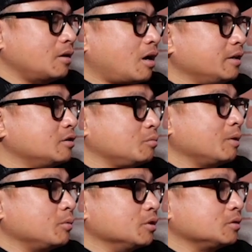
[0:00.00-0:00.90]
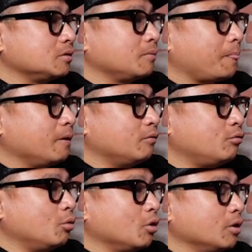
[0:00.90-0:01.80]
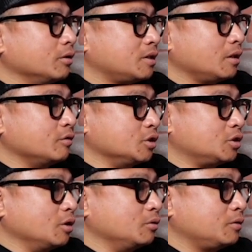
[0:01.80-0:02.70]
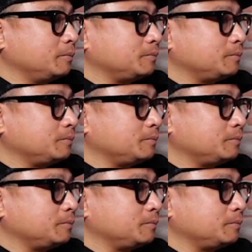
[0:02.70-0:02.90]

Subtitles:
audience members for television shows.